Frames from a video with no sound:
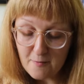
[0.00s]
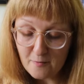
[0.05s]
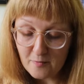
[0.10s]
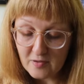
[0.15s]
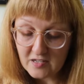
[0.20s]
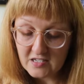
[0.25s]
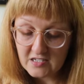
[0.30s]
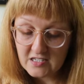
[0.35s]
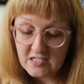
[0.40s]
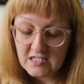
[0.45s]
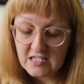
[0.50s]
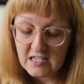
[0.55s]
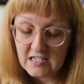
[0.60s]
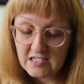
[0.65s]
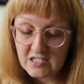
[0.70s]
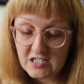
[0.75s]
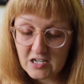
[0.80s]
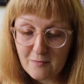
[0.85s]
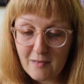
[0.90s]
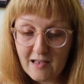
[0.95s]
but
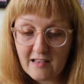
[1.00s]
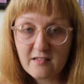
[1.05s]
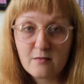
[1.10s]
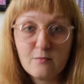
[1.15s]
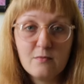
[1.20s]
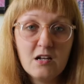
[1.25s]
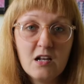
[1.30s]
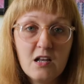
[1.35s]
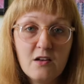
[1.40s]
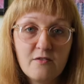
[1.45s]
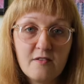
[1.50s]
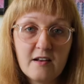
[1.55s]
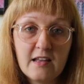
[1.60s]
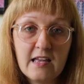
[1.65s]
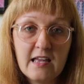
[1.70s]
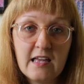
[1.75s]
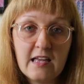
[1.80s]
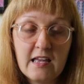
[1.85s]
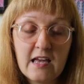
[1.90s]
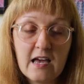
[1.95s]
she makes some
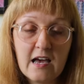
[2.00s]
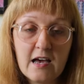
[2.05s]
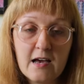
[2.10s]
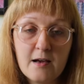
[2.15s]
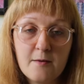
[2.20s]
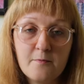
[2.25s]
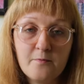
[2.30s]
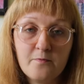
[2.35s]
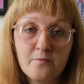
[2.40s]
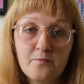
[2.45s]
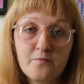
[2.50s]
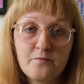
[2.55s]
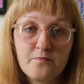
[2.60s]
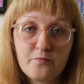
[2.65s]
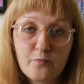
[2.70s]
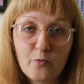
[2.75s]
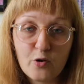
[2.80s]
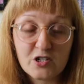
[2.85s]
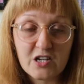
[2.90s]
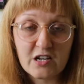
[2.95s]
lovely
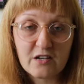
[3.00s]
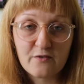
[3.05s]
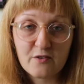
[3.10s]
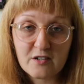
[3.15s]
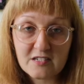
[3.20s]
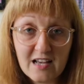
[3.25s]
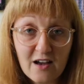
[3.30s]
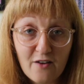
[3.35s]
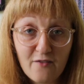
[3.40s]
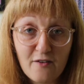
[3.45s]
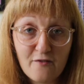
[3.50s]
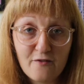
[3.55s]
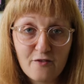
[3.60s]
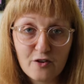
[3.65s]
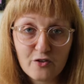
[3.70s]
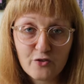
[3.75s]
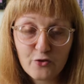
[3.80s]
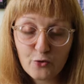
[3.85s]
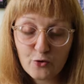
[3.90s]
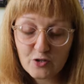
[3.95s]
projects for herself and for
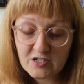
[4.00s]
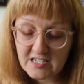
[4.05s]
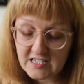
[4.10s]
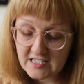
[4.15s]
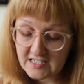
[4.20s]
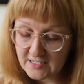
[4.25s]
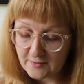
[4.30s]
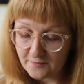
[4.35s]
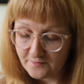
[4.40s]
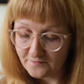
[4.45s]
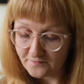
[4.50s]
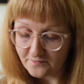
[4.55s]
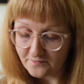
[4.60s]
her daughters.